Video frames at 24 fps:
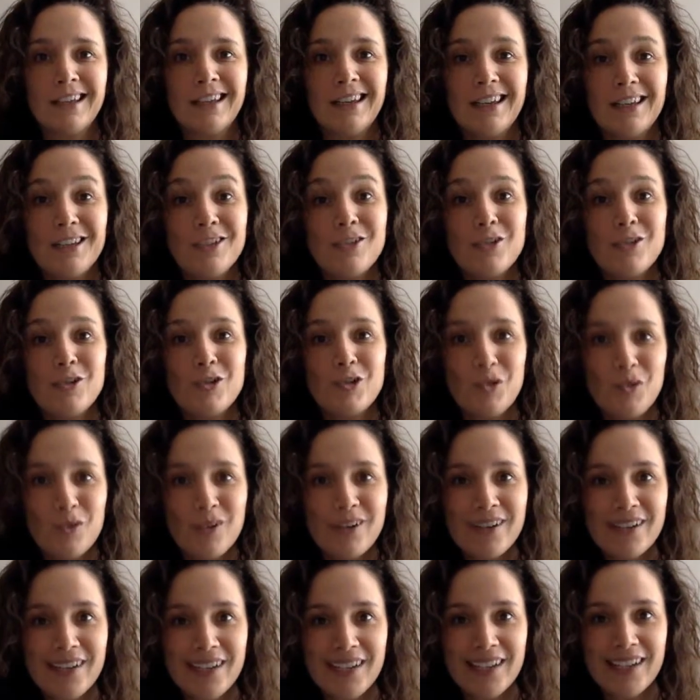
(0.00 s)

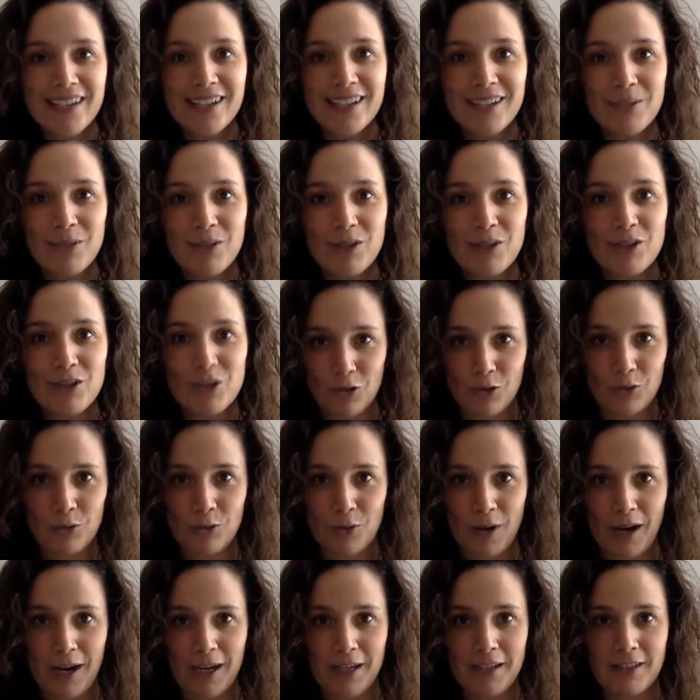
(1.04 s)
enjoy what you
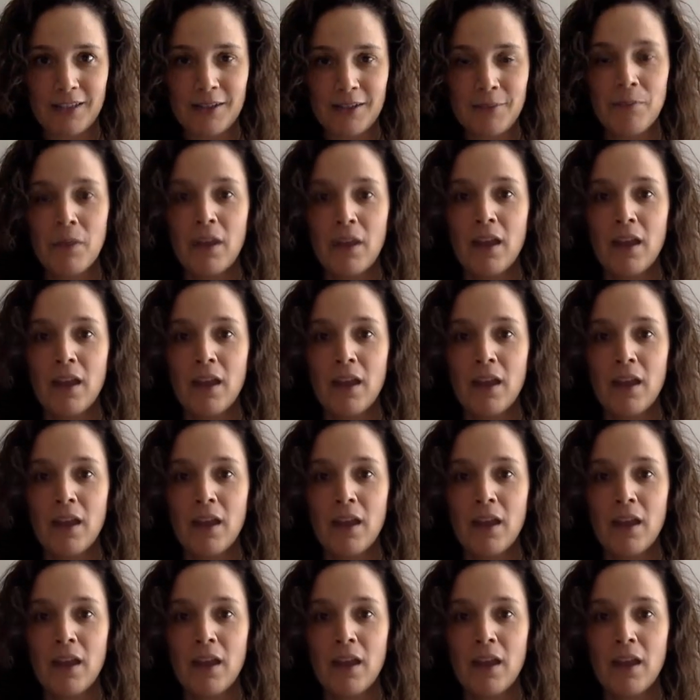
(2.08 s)
write.